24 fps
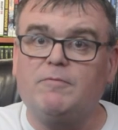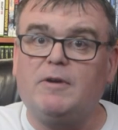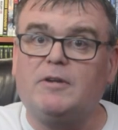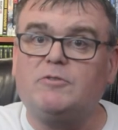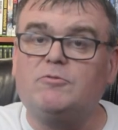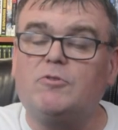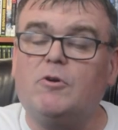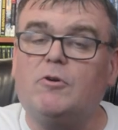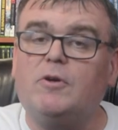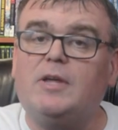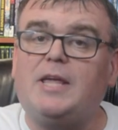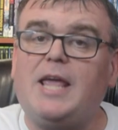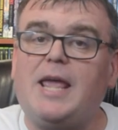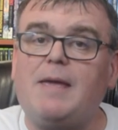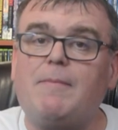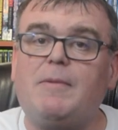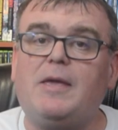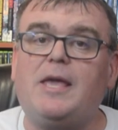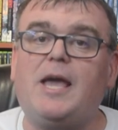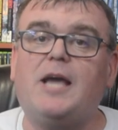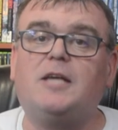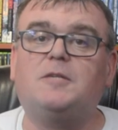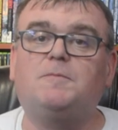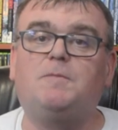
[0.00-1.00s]
Retro
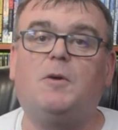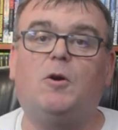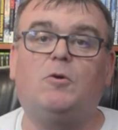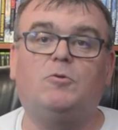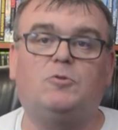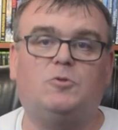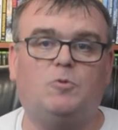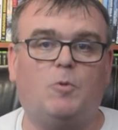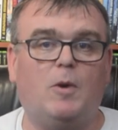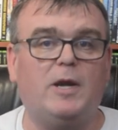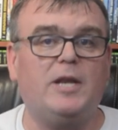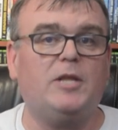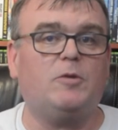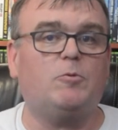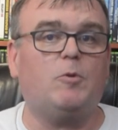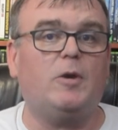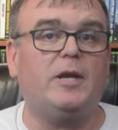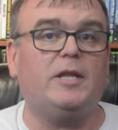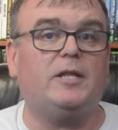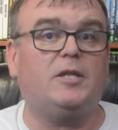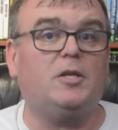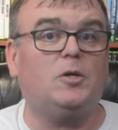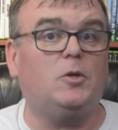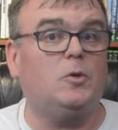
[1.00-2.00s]
Gaming Expo twenty
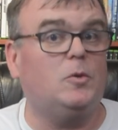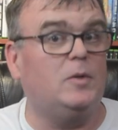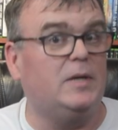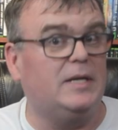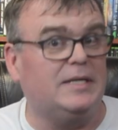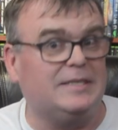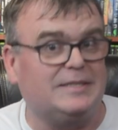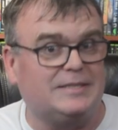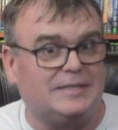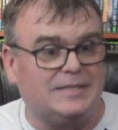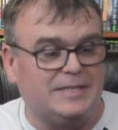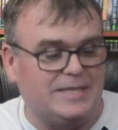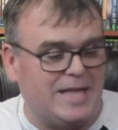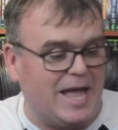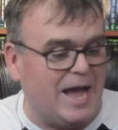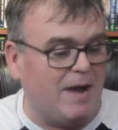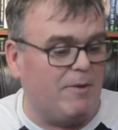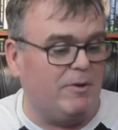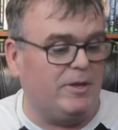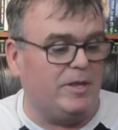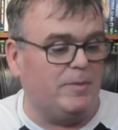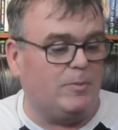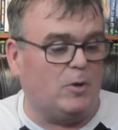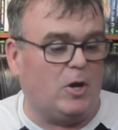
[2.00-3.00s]
twenty-two is
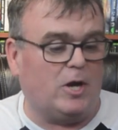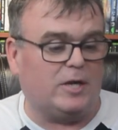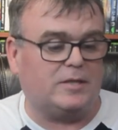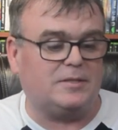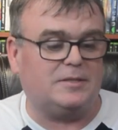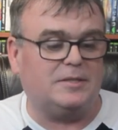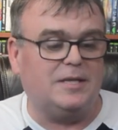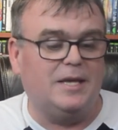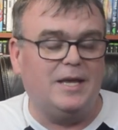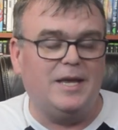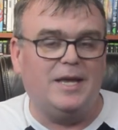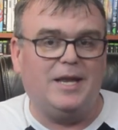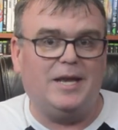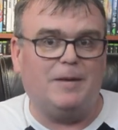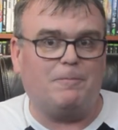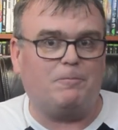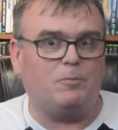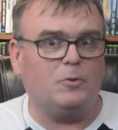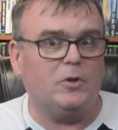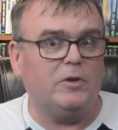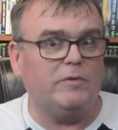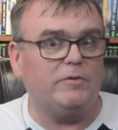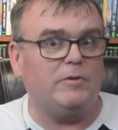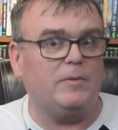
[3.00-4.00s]
now in the books, and it
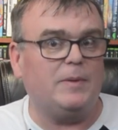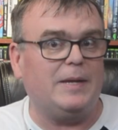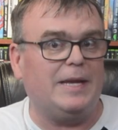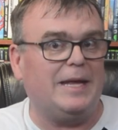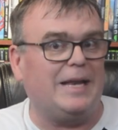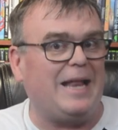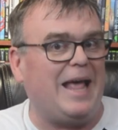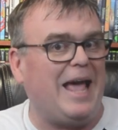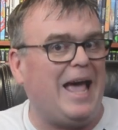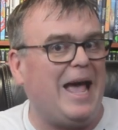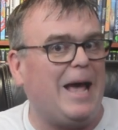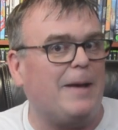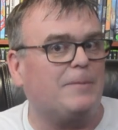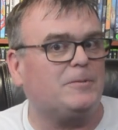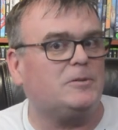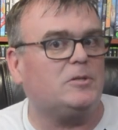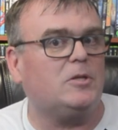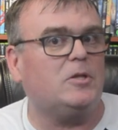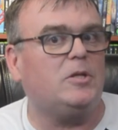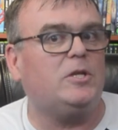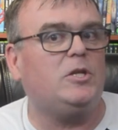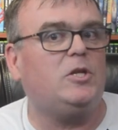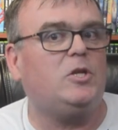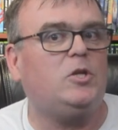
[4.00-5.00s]
proved to be an
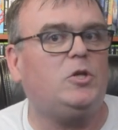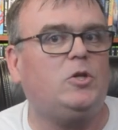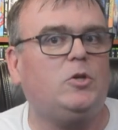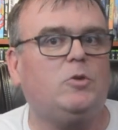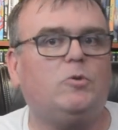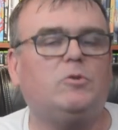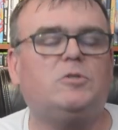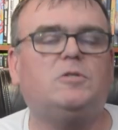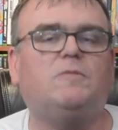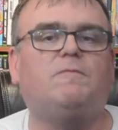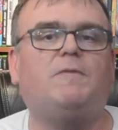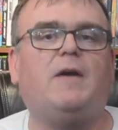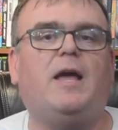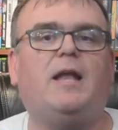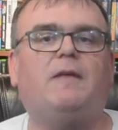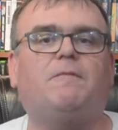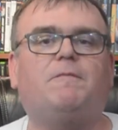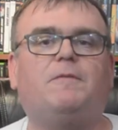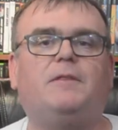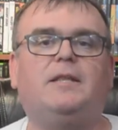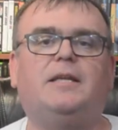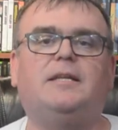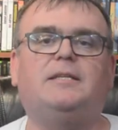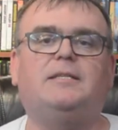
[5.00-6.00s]
absolutely huge event
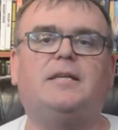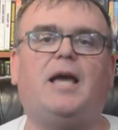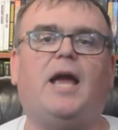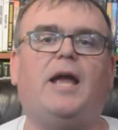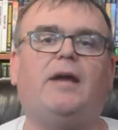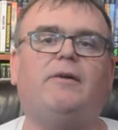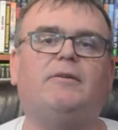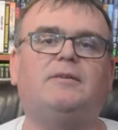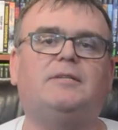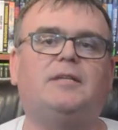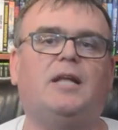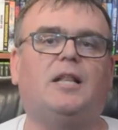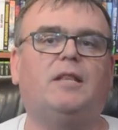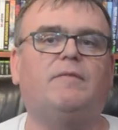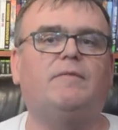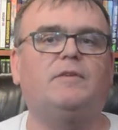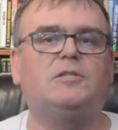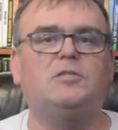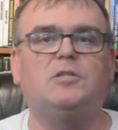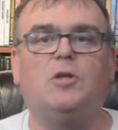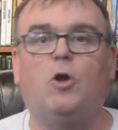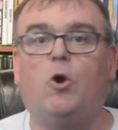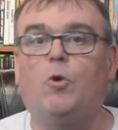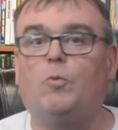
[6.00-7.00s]
for the entire
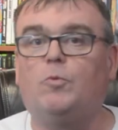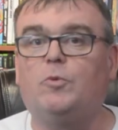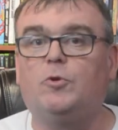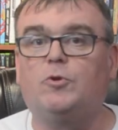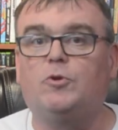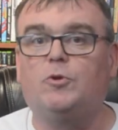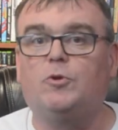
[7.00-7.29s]
Intellivision homebrew